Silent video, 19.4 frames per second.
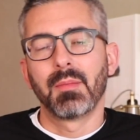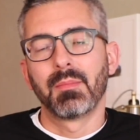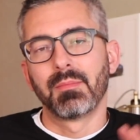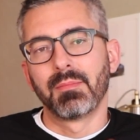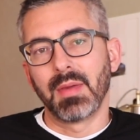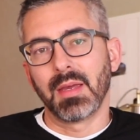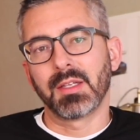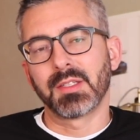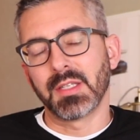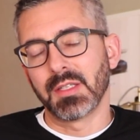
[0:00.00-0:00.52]

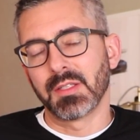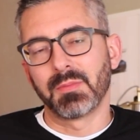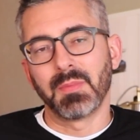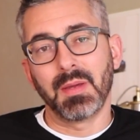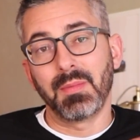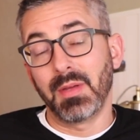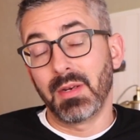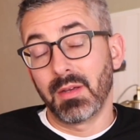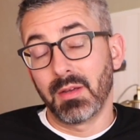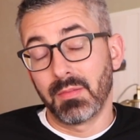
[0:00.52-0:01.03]
makes sense
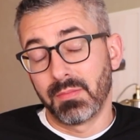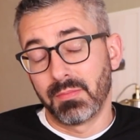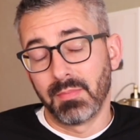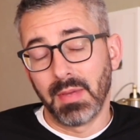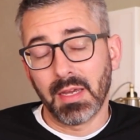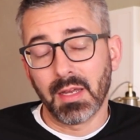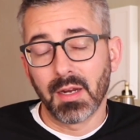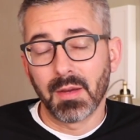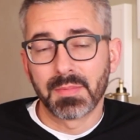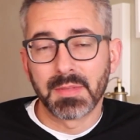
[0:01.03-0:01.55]
maybe to
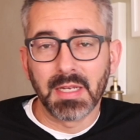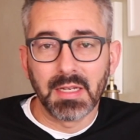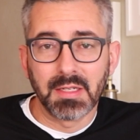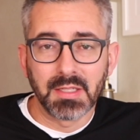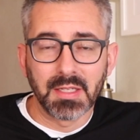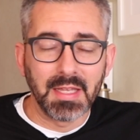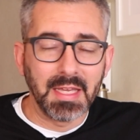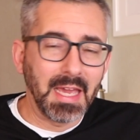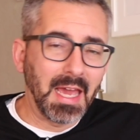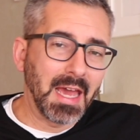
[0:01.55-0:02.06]
make an update
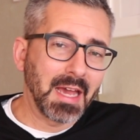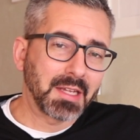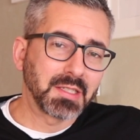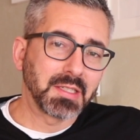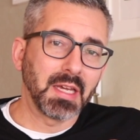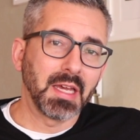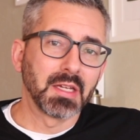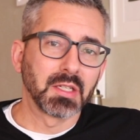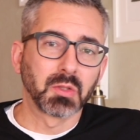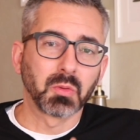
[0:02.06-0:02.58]
to the X
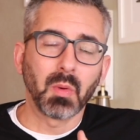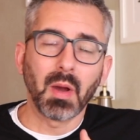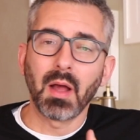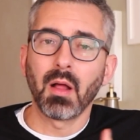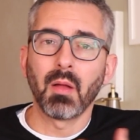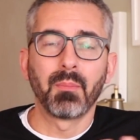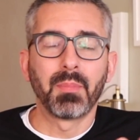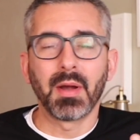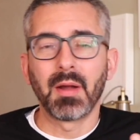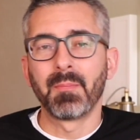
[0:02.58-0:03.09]
as
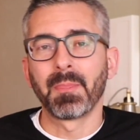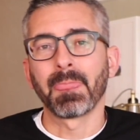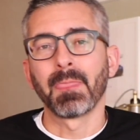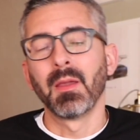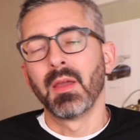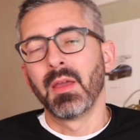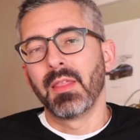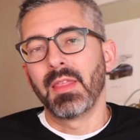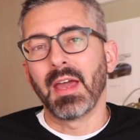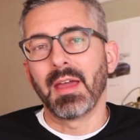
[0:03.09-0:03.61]
well, but
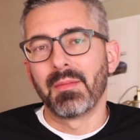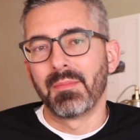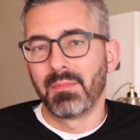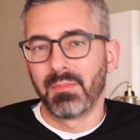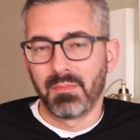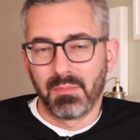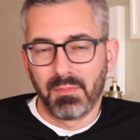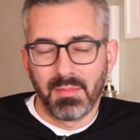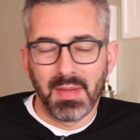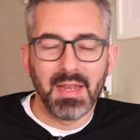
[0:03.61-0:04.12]
that
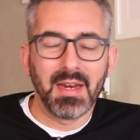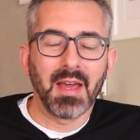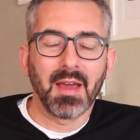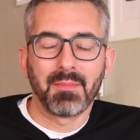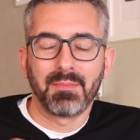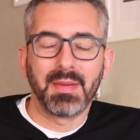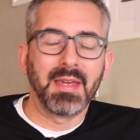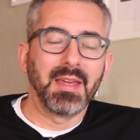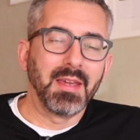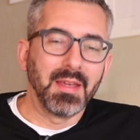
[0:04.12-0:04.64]
may
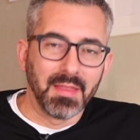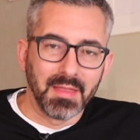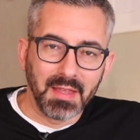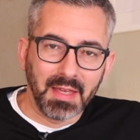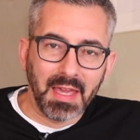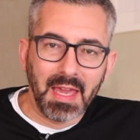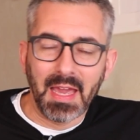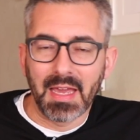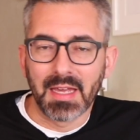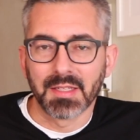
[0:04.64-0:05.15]
not be the
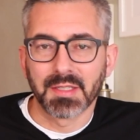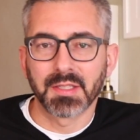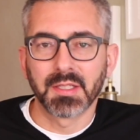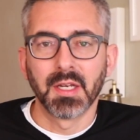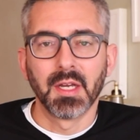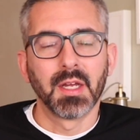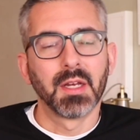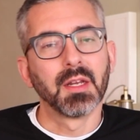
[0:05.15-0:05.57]
case.